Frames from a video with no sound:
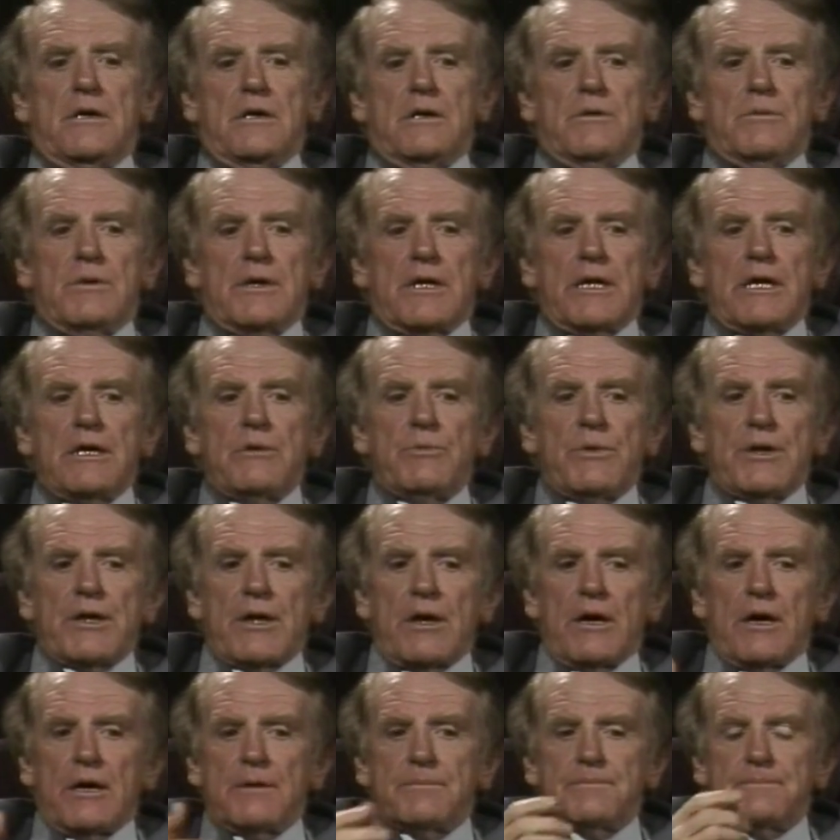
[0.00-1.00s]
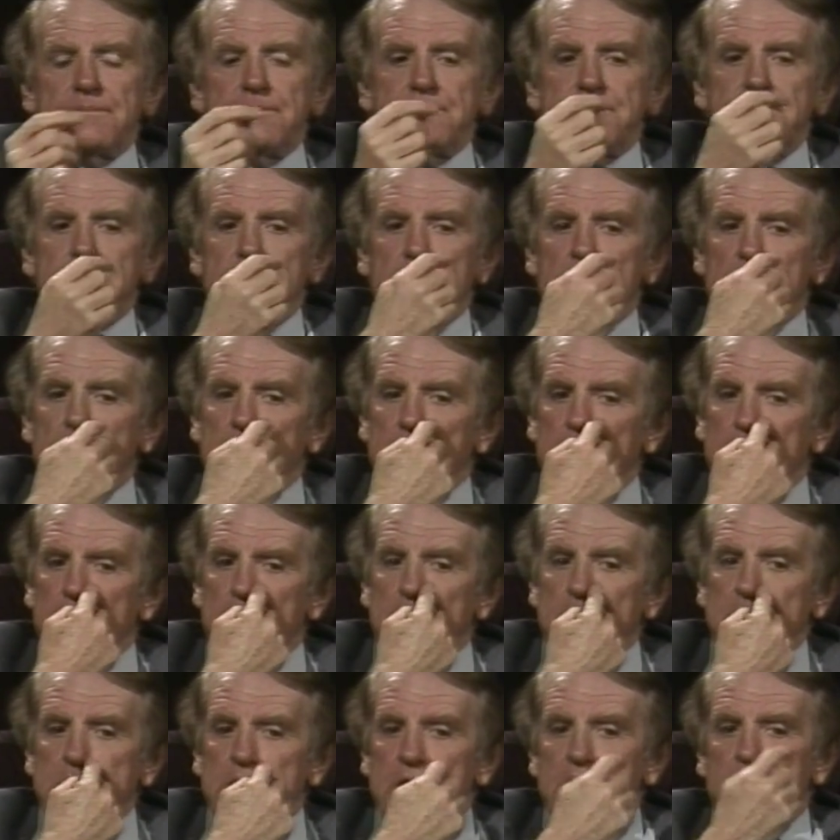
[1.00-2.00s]
Well, he went on.
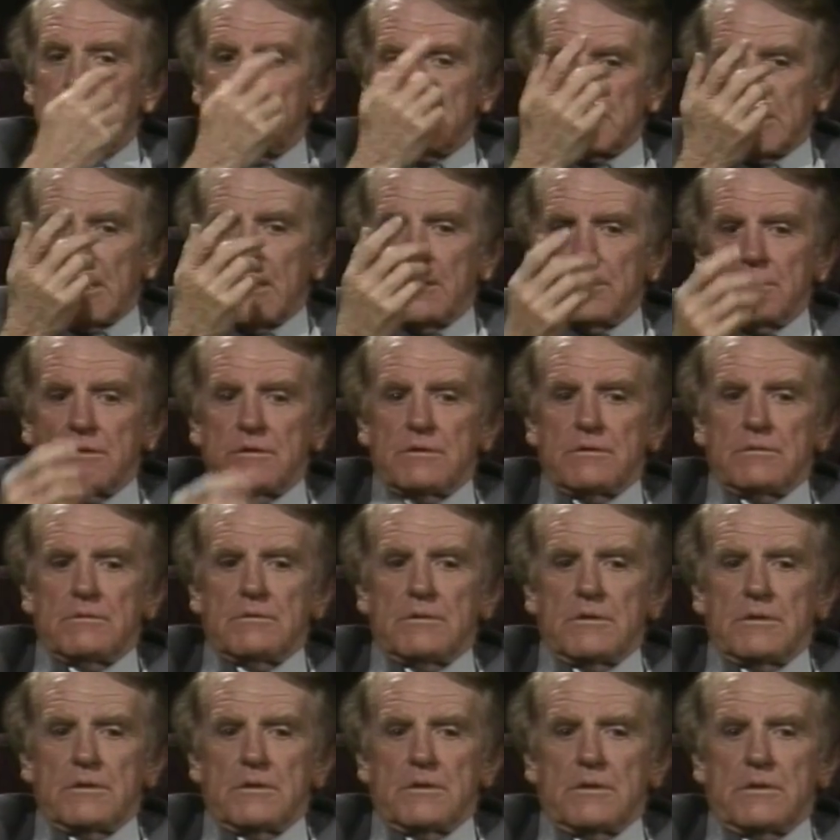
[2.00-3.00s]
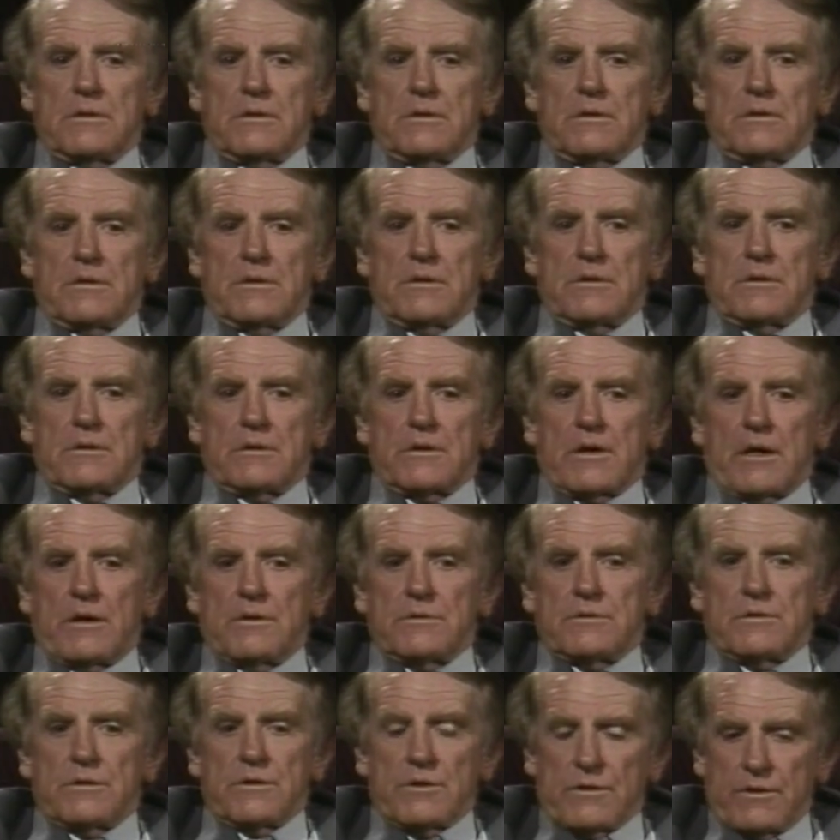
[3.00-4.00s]
He said he was going to go
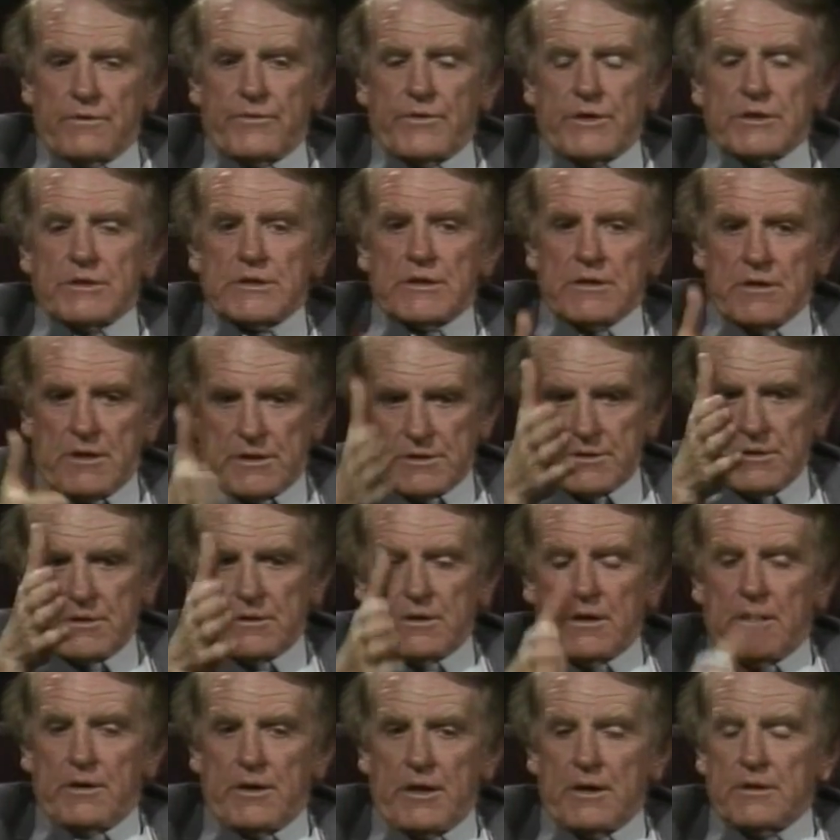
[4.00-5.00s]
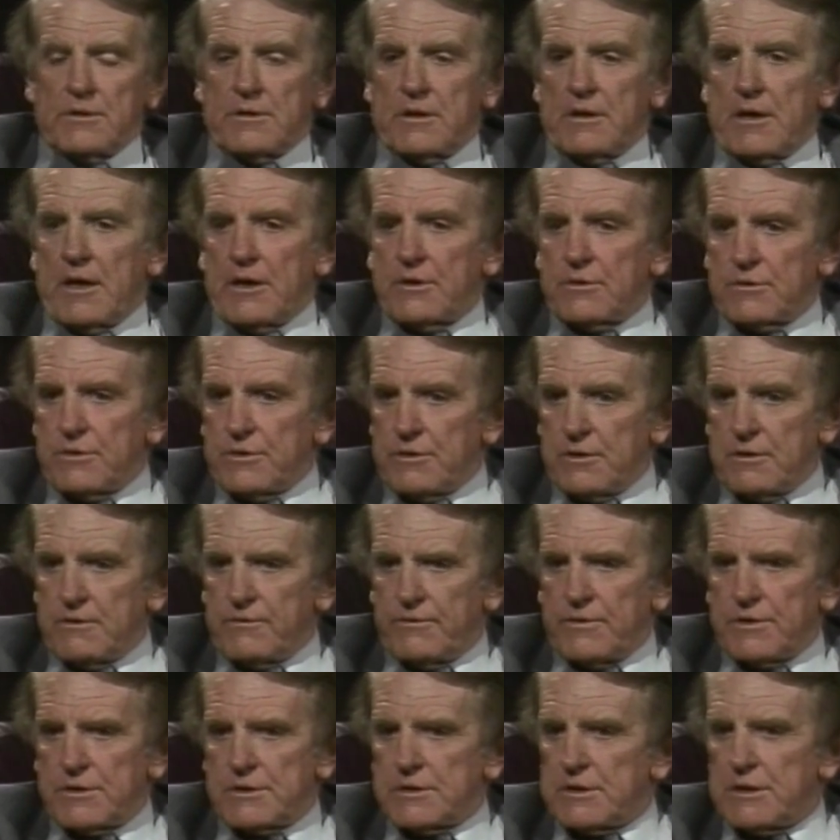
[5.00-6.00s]
to university. I said, "Go down to the local
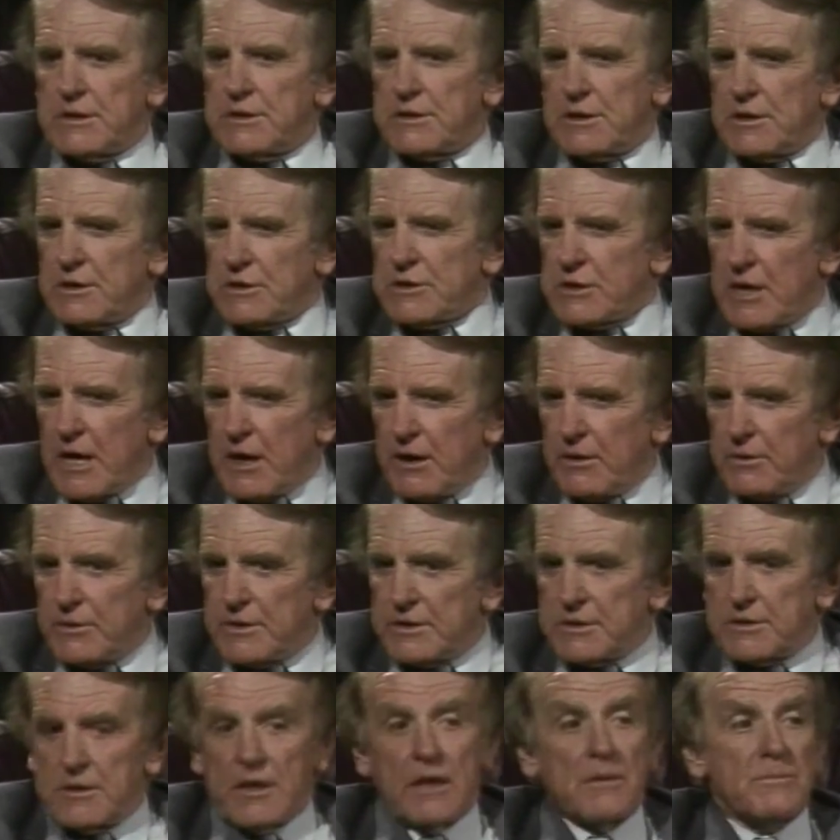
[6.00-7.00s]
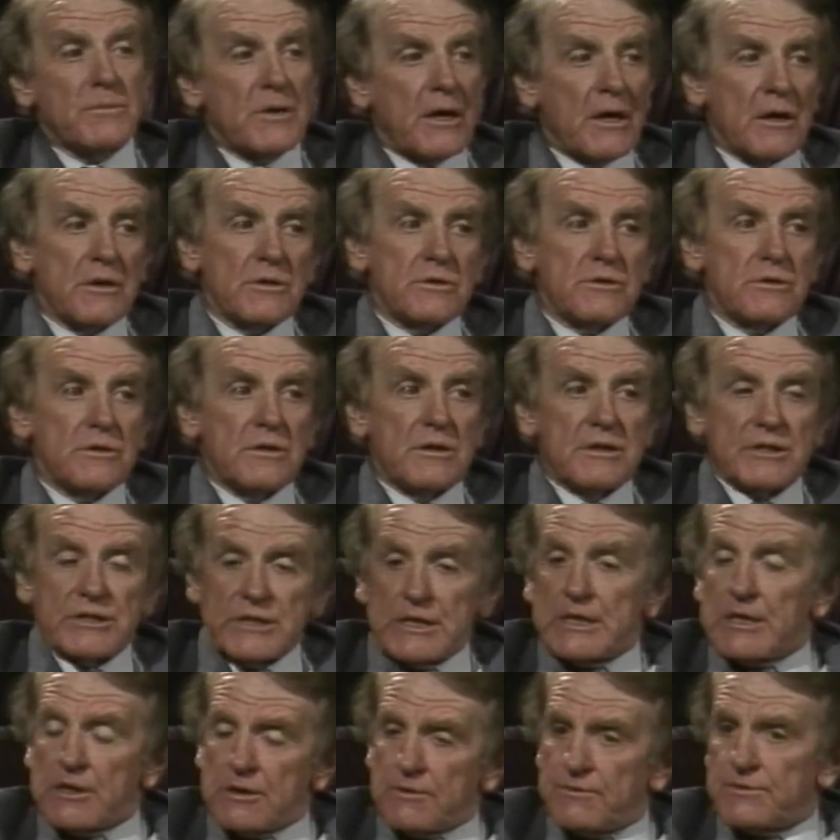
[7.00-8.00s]
university." He said, "No." He said, "I'm going to the
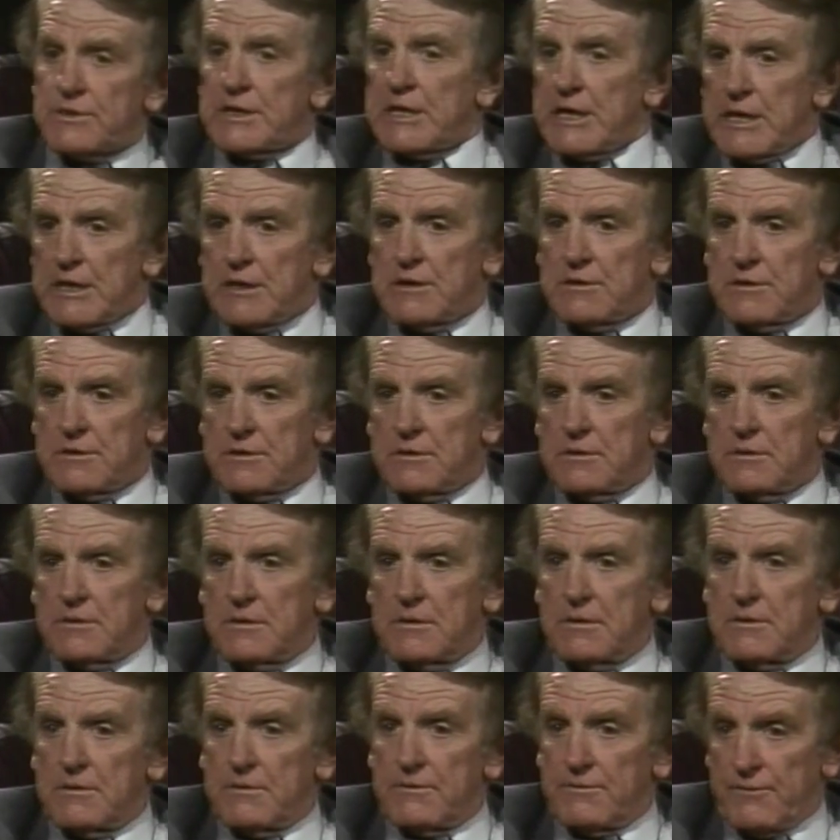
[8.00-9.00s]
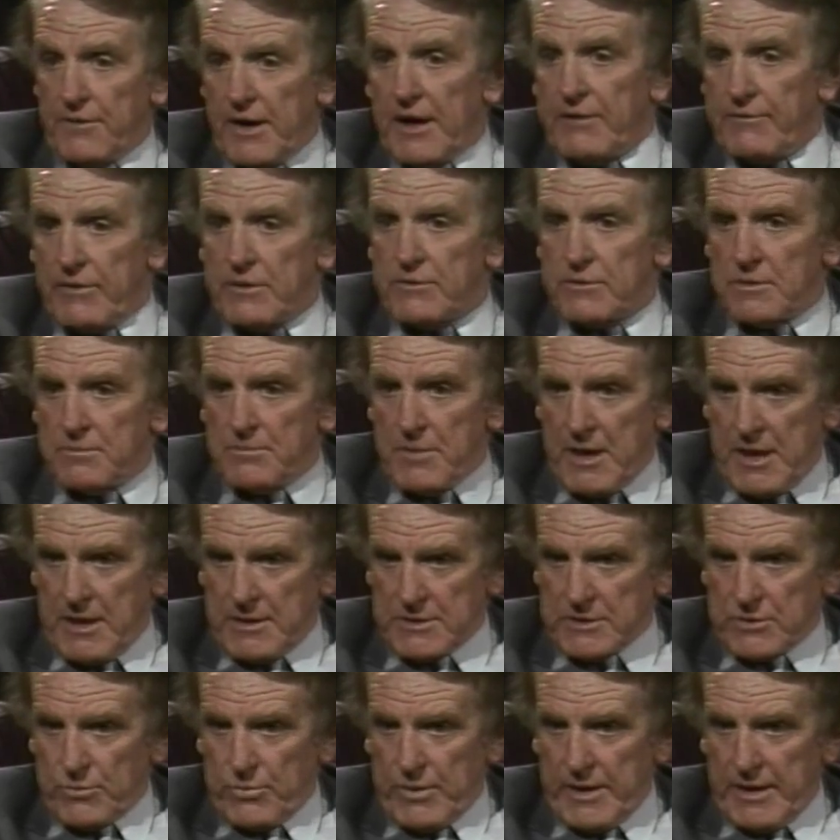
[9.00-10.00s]
city of Dunedin, 500
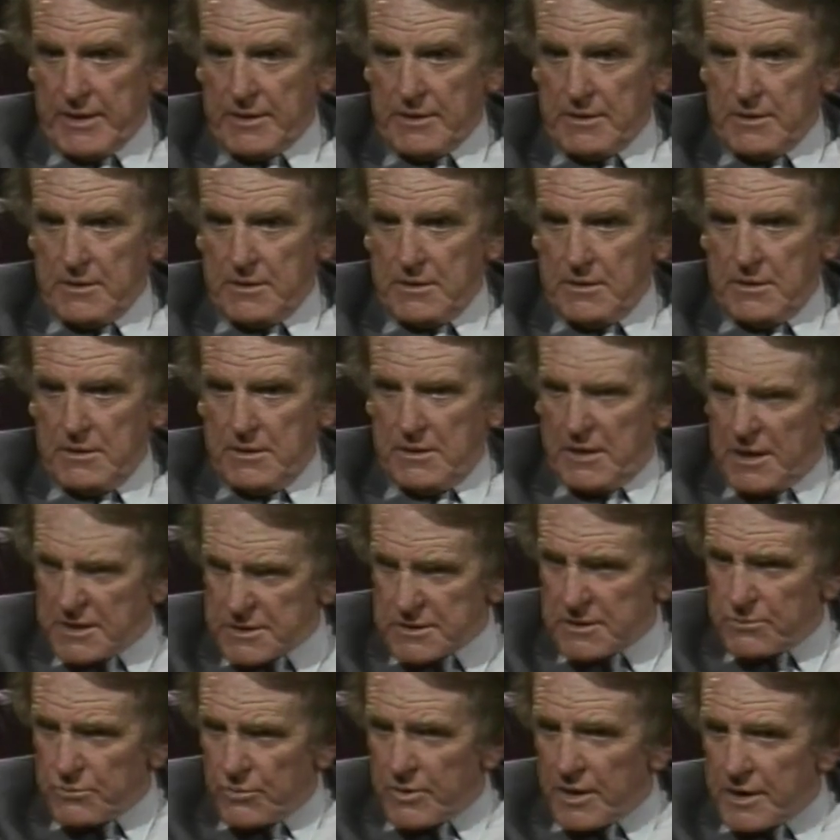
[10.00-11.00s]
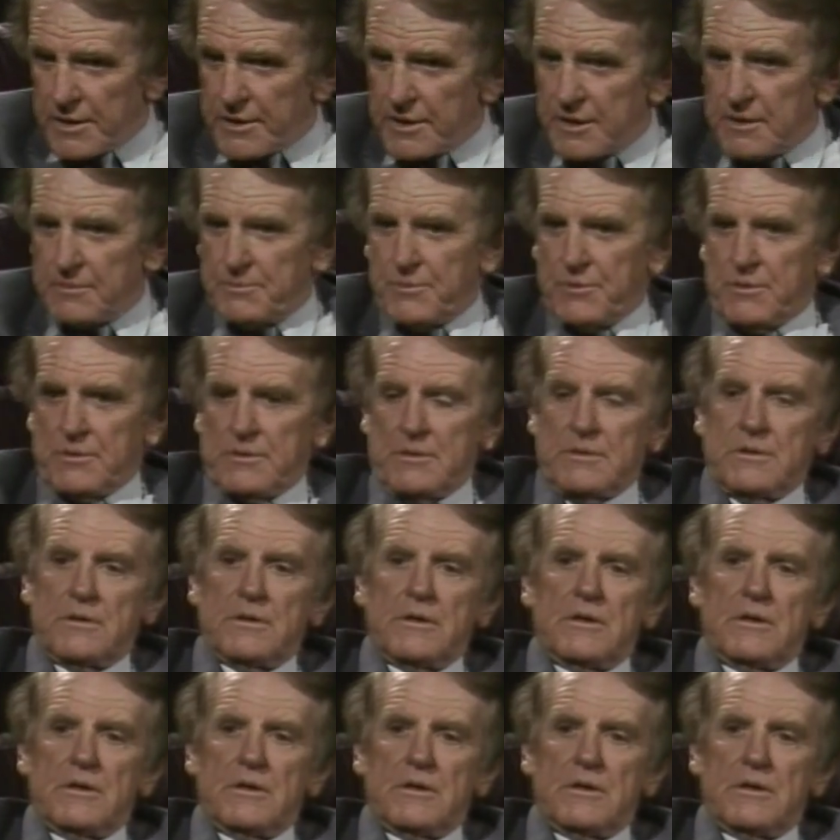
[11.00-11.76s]
miles away." I said, "Why there, Paul?"